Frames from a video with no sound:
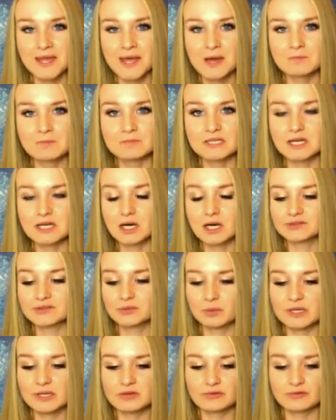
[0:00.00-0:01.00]
because
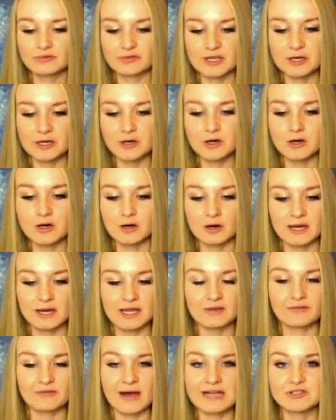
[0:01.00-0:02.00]
we fear
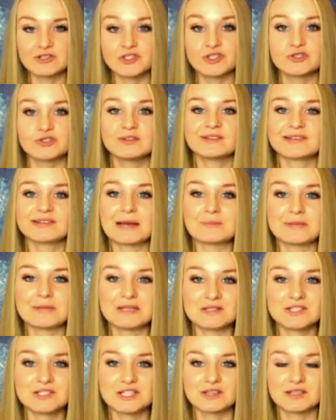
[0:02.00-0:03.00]
if I do step
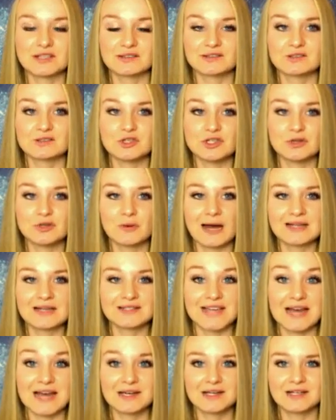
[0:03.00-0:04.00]
into this new
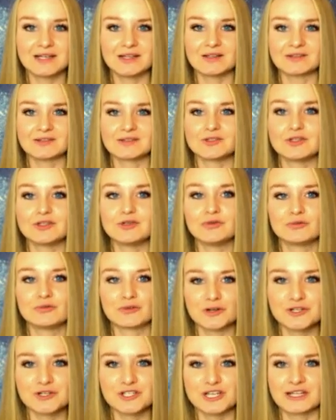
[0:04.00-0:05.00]
identity, this new
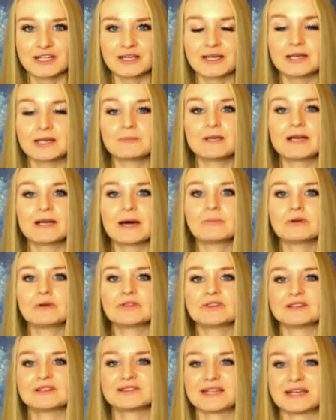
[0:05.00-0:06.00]
version, keeping up with
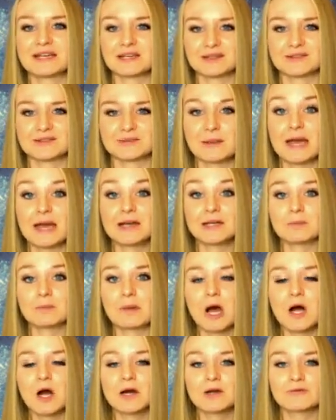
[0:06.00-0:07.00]
this like expanded
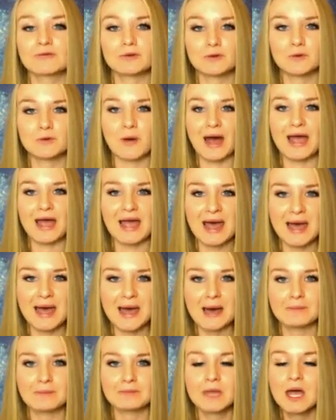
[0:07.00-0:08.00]
part of who I
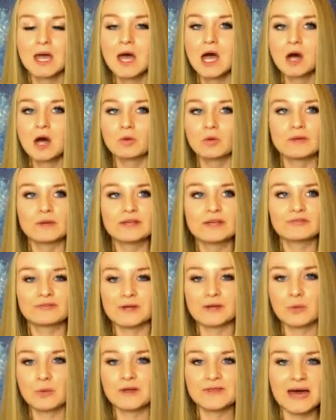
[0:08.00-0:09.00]
am, we fear
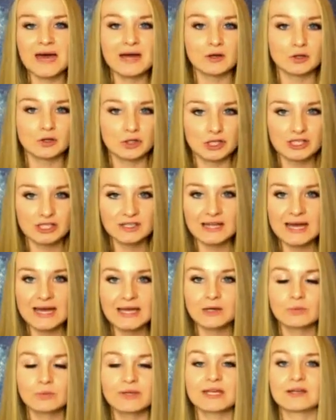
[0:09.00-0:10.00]
what that'll look
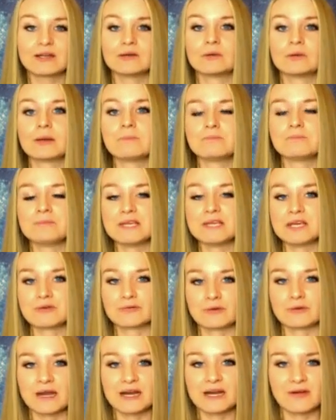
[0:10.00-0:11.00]
like. We can be
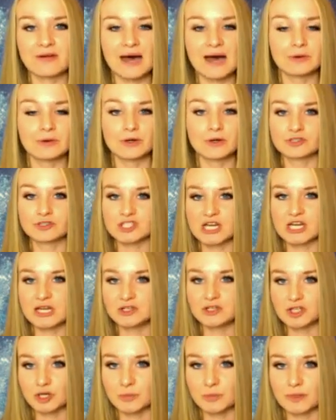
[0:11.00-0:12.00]
afraid of how it'll change
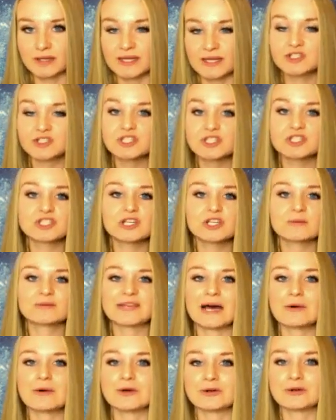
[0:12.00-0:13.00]
our relationships,
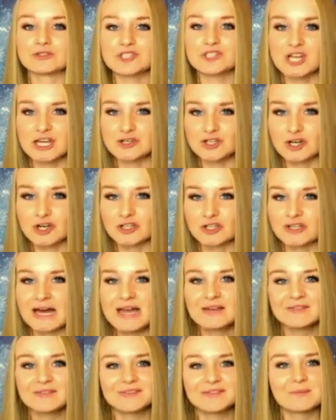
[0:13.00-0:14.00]
how it'll change our
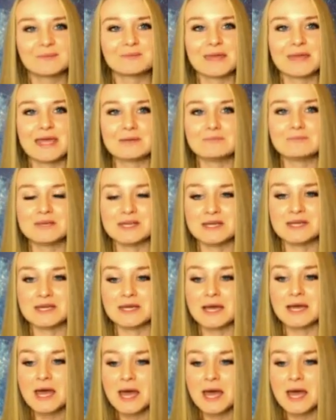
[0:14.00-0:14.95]
lives. It may be